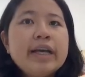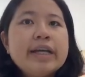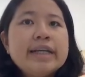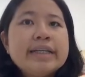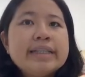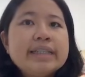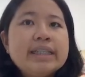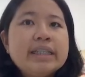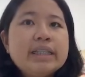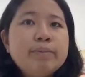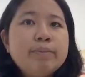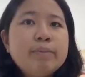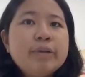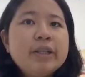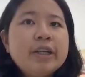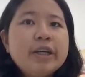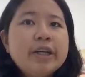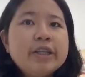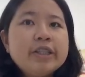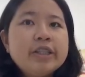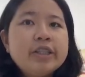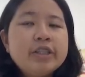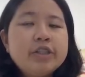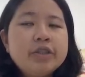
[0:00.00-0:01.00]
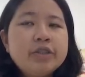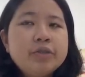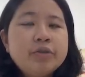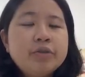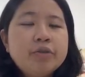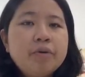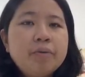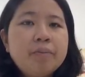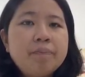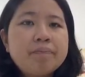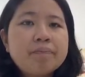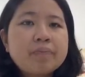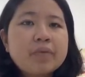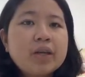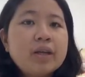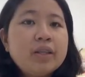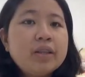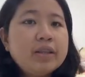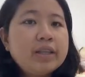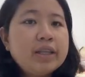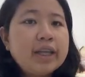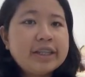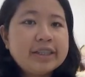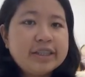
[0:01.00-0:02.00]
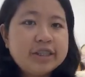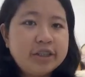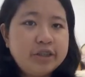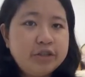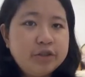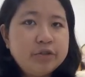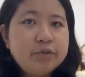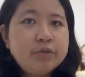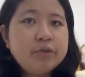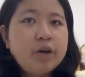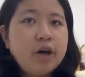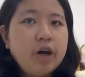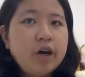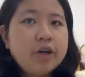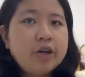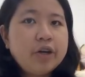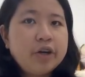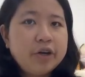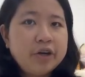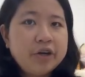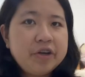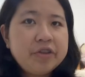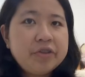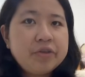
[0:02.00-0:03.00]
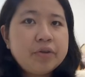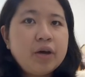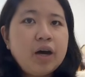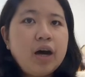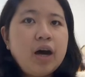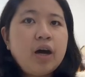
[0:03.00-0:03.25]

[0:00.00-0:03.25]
similar to latitude on Earth.